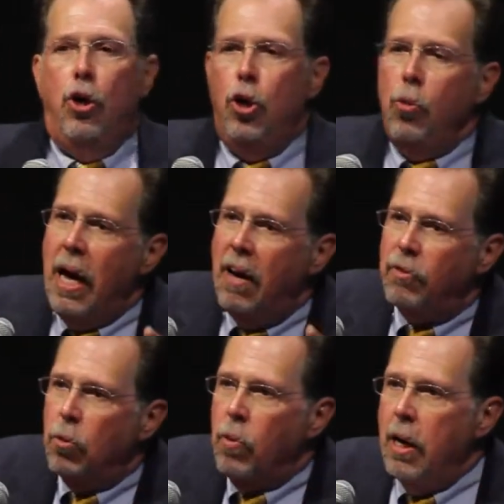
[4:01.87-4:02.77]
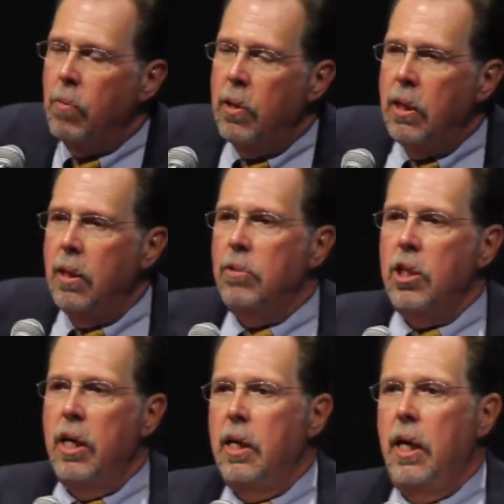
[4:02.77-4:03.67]
You have to write one of them
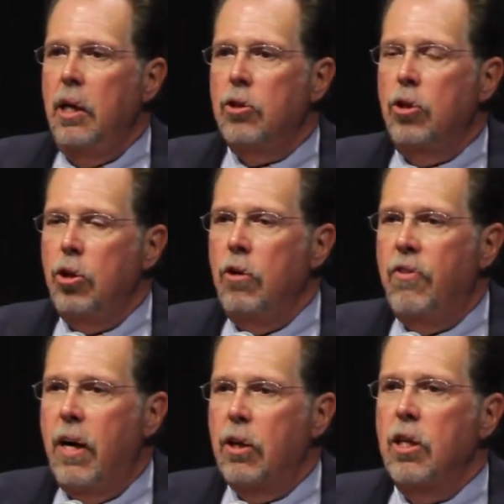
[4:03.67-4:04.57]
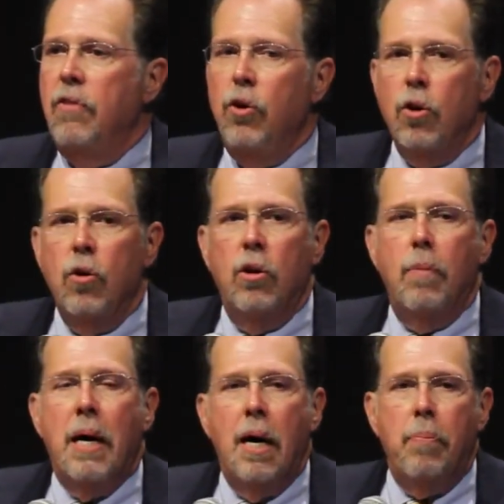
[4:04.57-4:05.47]
J&As or Joe Fox if you're going
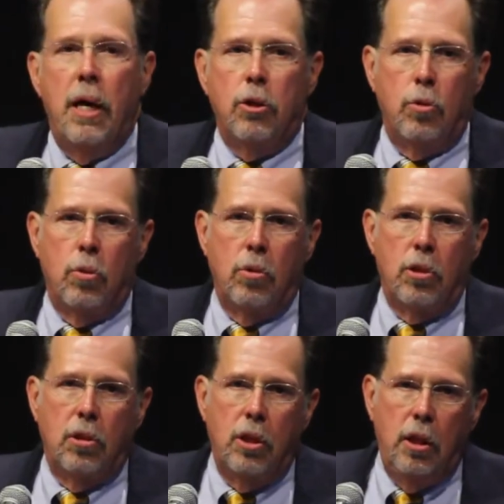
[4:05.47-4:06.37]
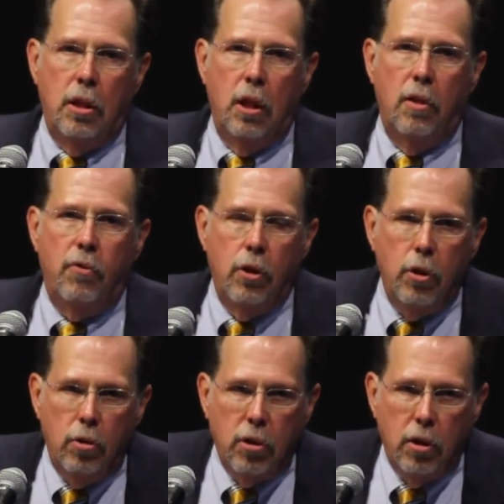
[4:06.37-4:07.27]
to bypass the rules of SECA if you're
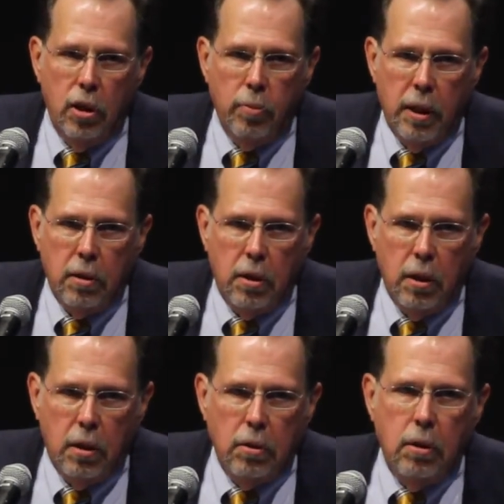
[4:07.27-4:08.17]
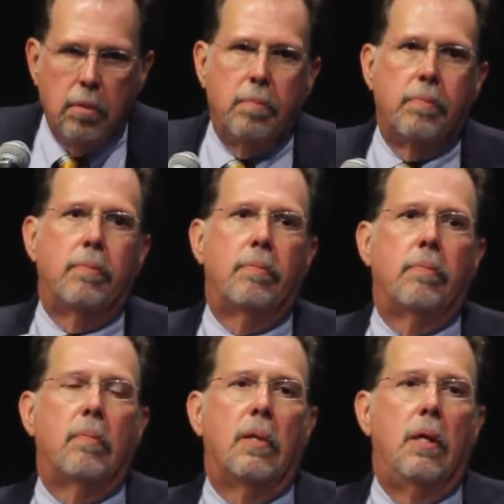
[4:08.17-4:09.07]
using this methodology.
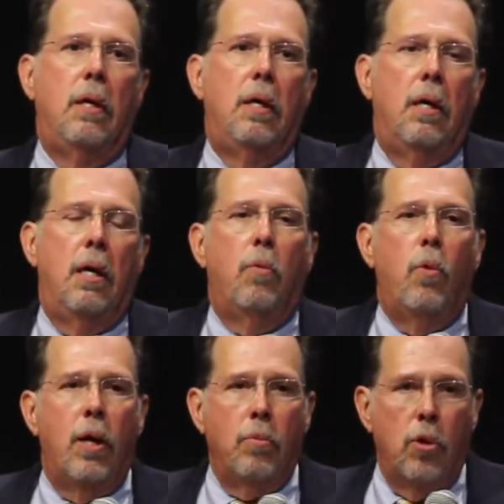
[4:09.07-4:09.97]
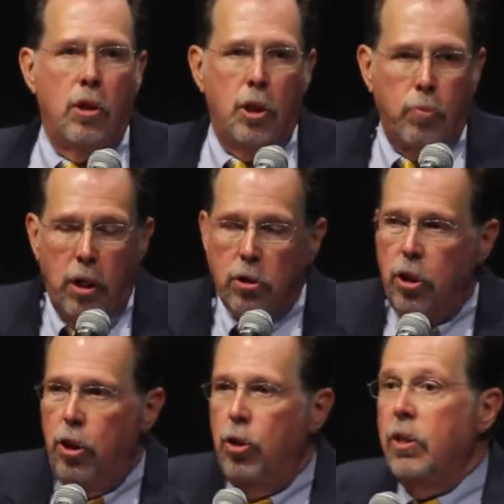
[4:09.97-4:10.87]
And what I'm going to express
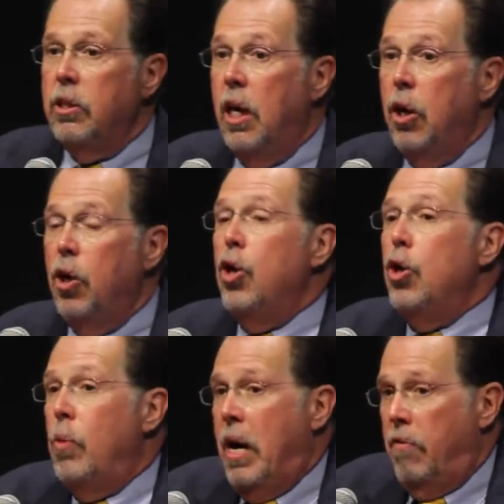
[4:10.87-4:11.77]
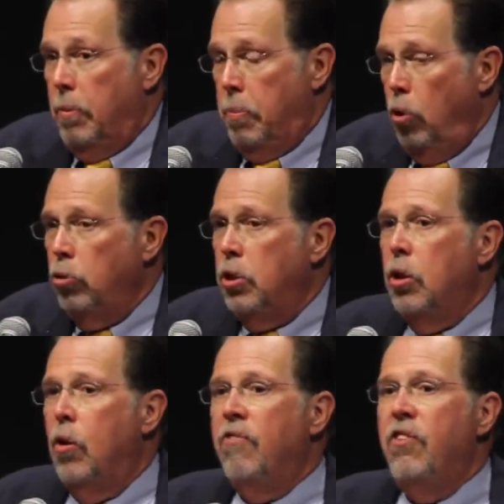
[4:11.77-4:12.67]
to you is that you have to post
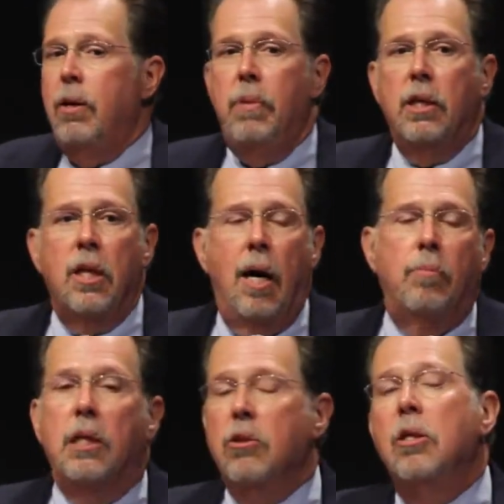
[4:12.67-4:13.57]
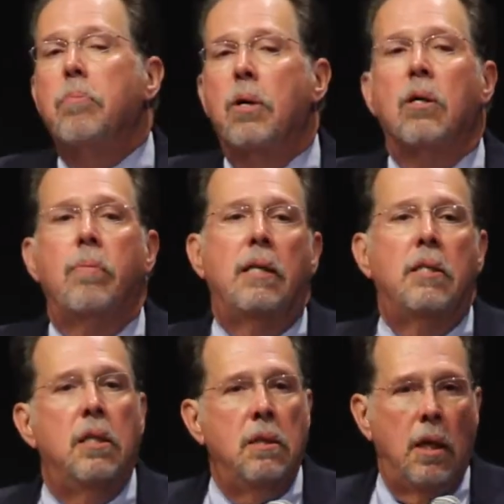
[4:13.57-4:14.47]
it on FedBizOps. That's going to burn
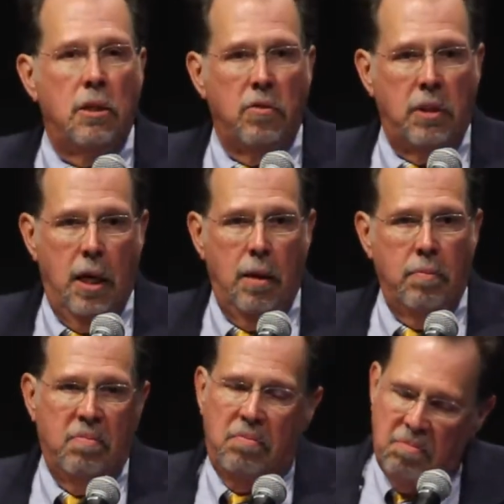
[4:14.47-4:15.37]
about 10 days of time.